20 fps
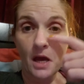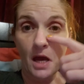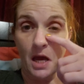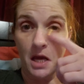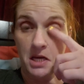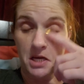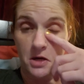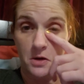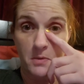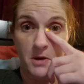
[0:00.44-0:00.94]

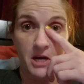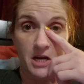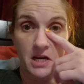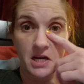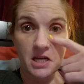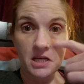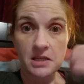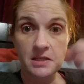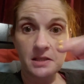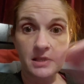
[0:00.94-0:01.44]
Hi,
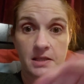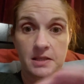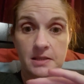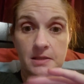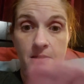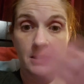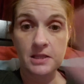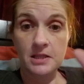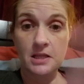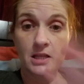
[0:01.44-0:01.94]
nobodies.
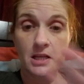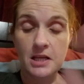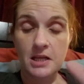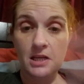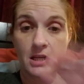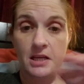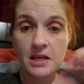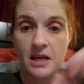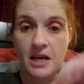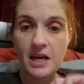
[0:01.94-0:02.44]

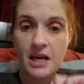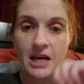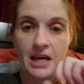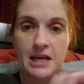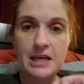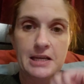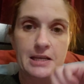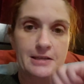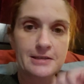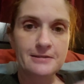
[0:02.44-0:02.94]

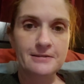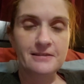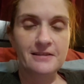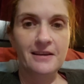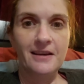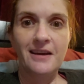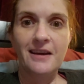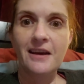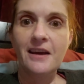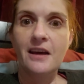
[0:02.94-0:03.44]
Hi.
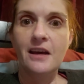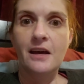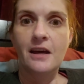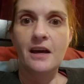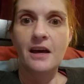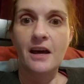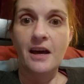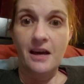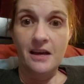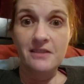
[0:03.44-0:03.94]

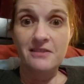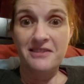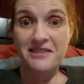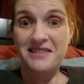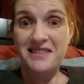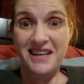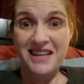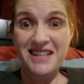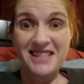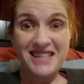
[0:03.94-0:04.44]
I
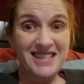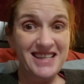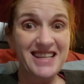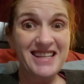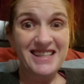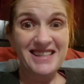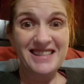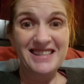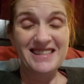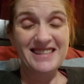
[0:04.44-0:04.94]
look like
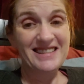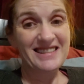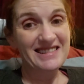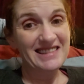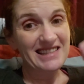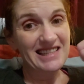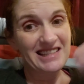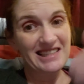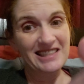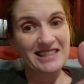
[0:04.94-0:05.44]
shit.
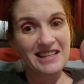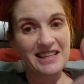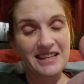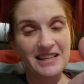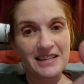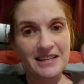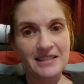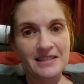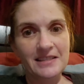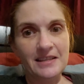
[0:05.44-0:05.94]

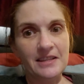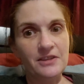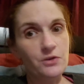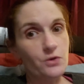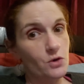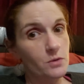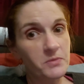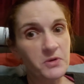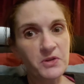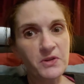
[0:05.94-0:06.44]
It's a
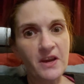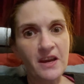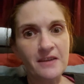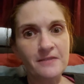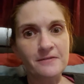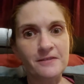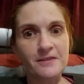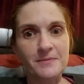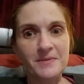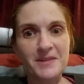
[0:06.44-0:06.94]
normal day
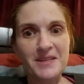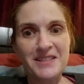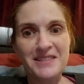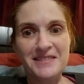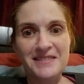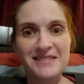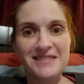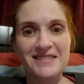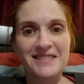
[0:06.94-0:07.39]
for me.